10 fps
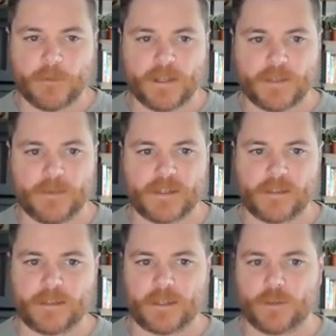but it's
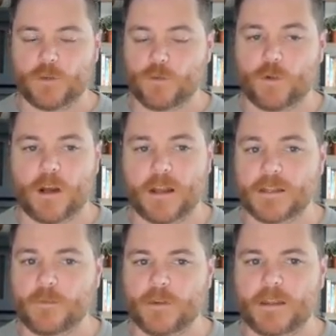basically like the normal
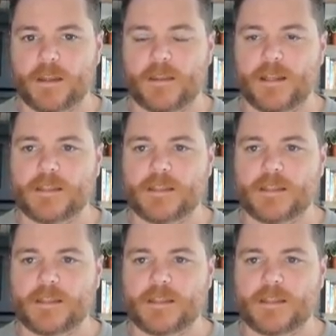content width. And